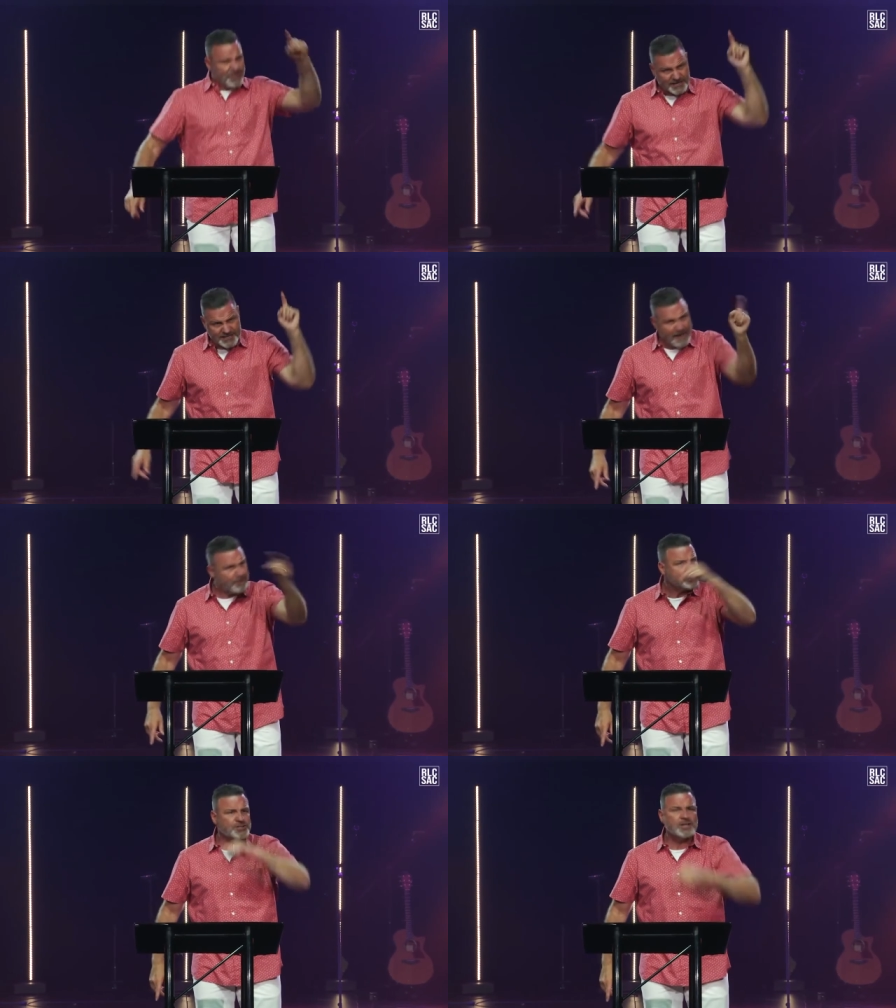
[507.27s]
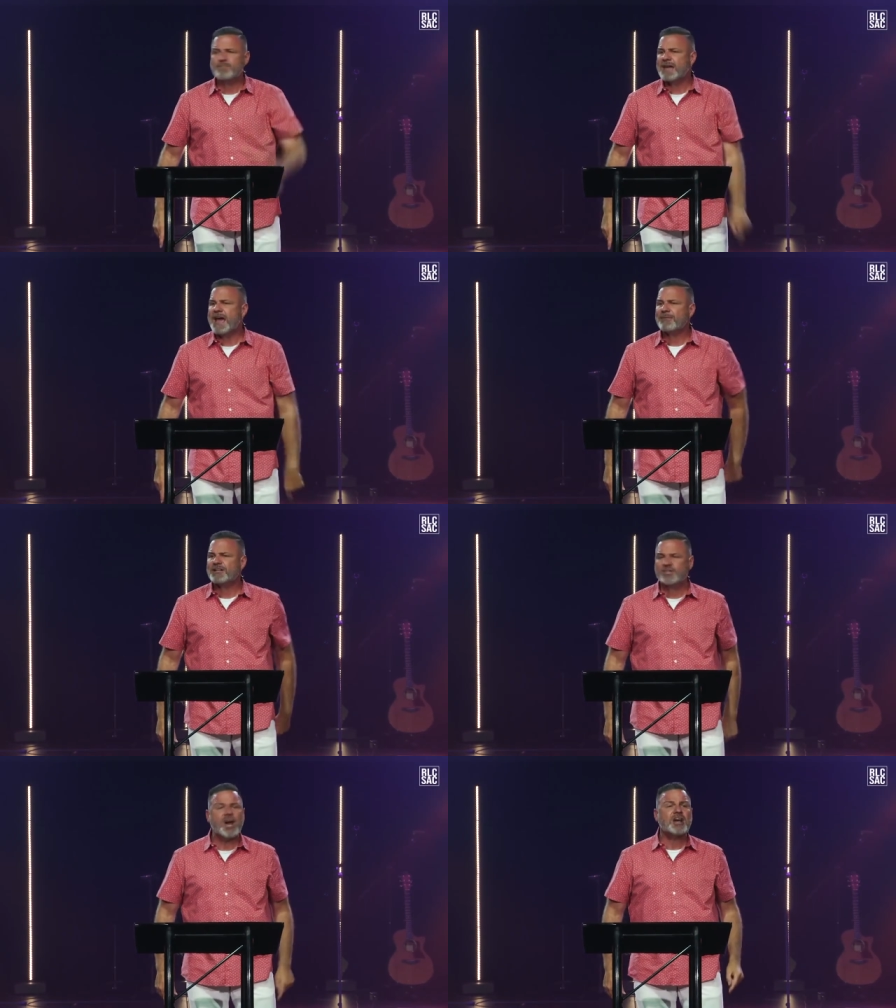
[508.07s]
The devil shouldn't be able
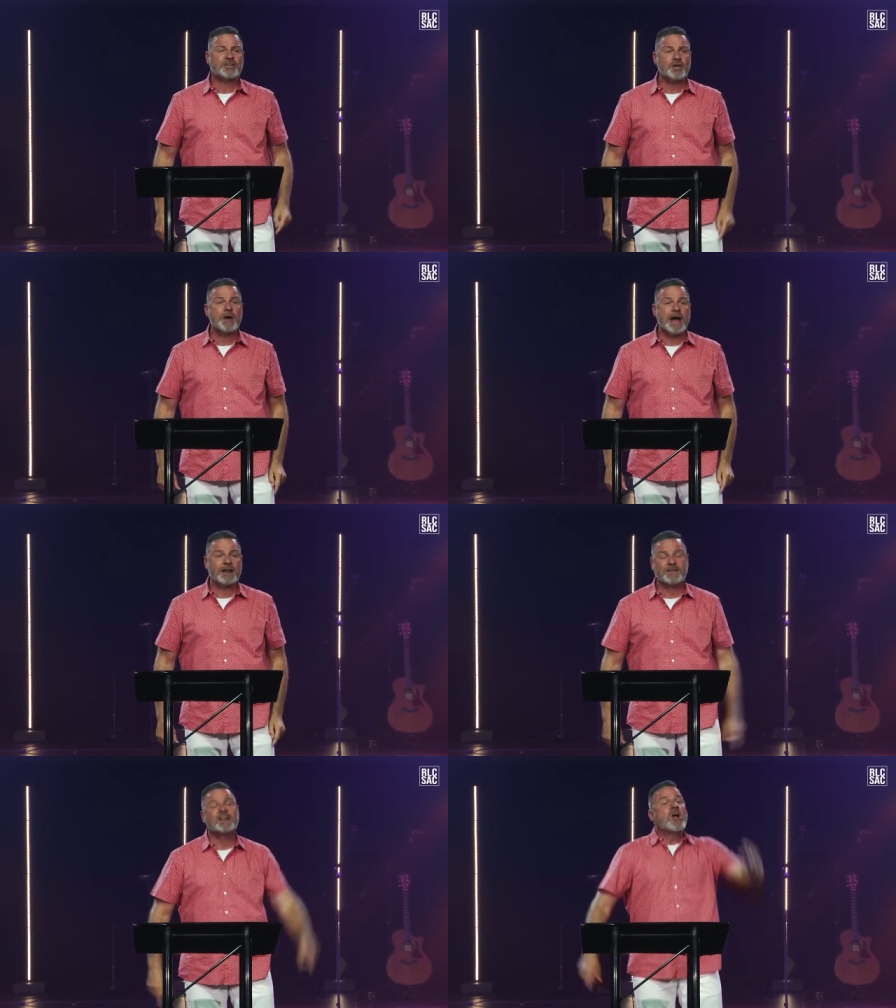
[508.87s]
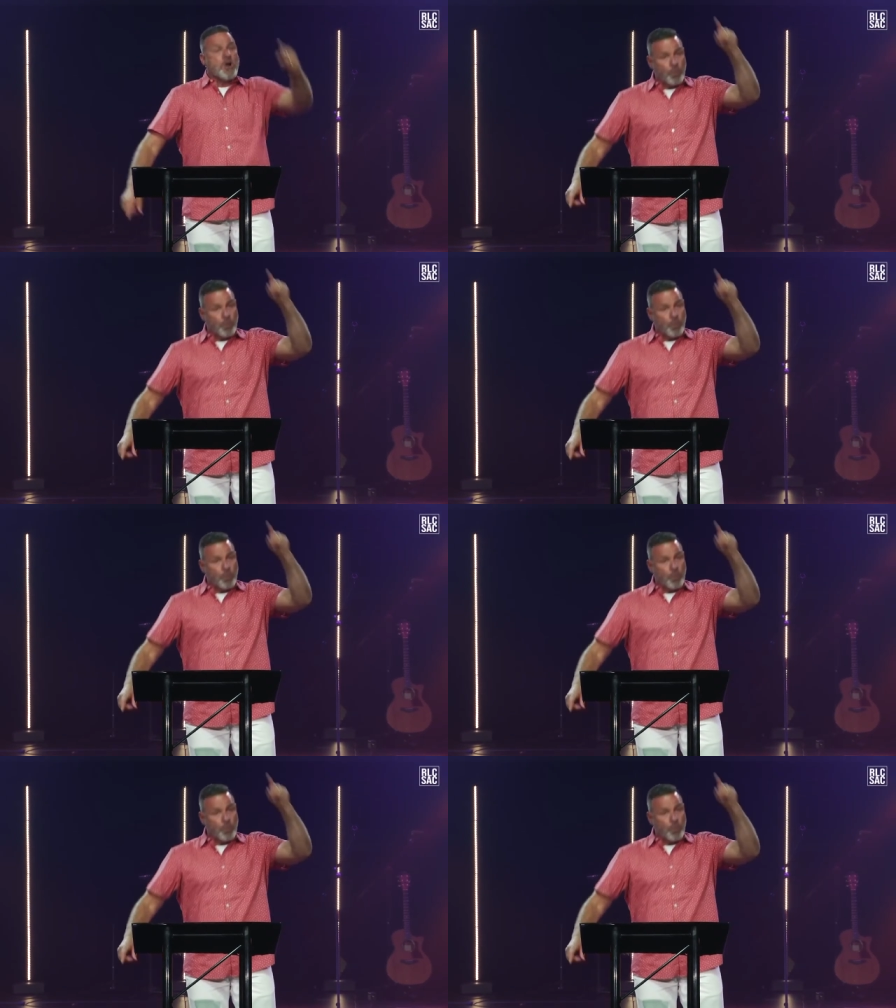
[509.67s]
to talk you out of it.